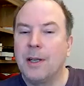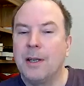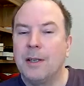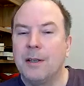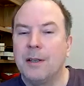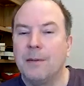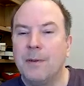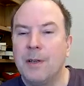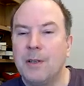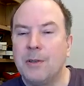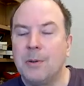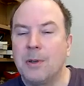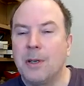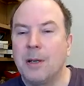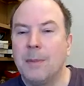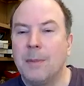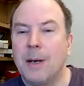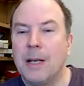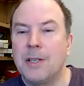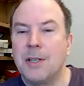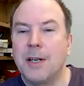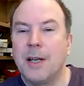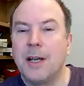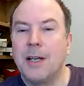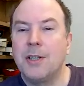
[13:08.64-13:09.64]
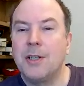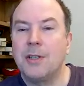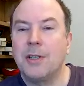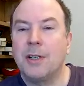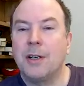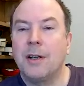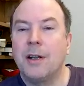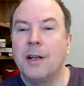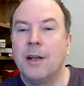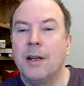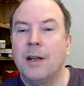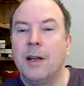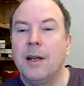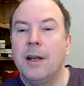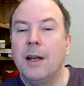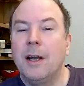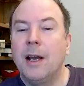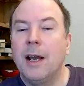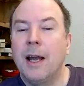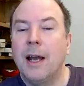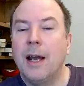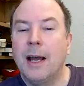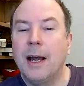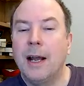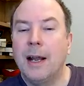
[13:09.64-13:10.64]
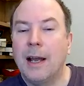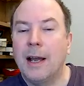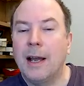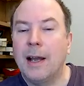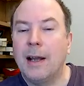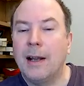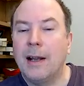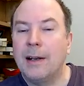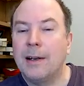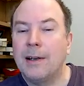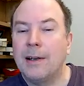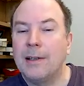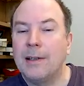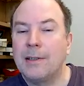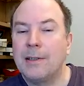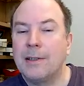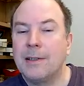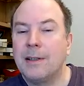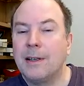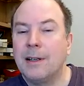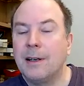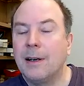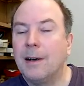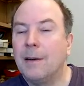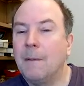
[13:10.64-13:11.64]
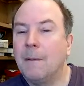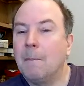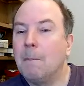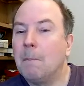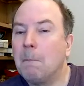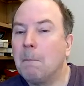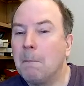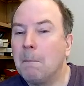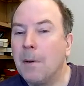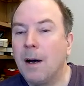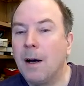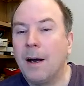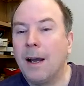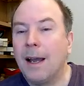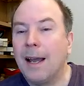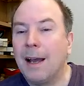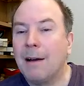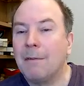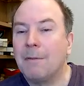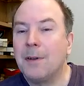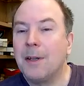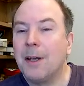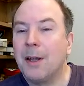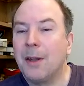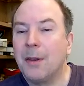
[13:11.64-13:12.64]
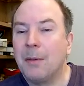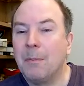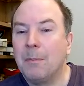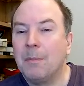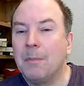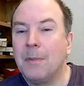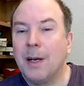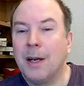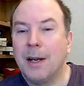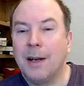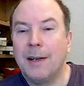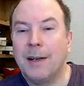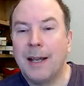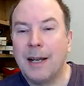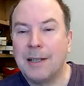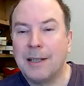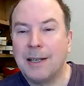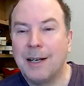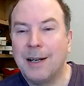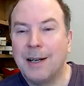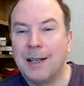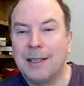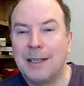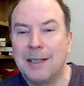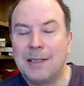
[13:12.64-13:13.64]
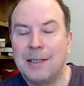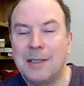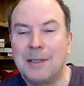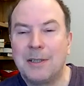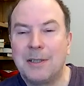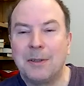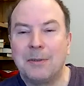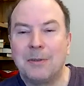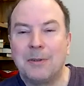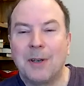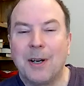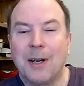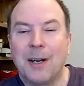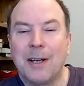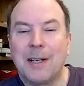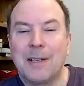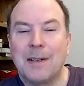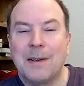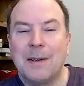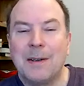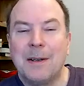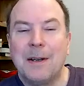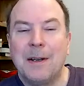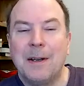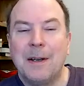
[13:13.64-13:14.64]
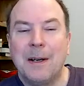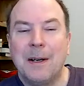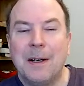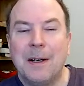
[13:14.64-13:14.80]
on the visual imagination, and I have none, and yet I could still write.